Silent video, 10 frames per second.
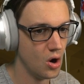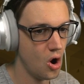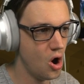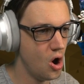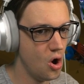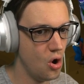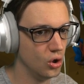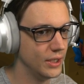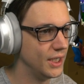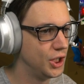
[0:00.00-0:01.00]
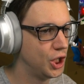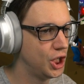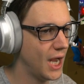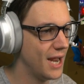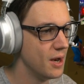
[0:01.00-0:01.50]
Holy
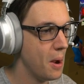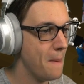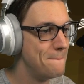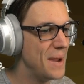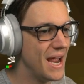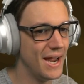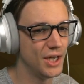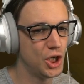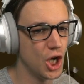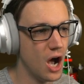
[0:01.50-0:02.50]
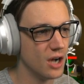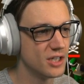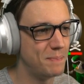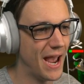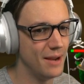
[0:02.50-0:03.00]
shit, big chunks,
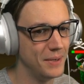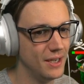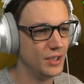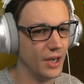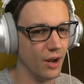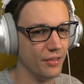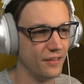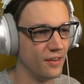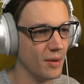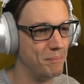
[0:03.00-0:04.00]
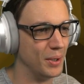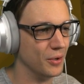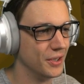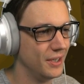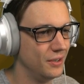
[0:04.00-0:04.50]
baby. You know, this is a
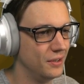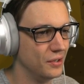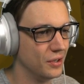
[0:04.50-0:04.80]
build that you do.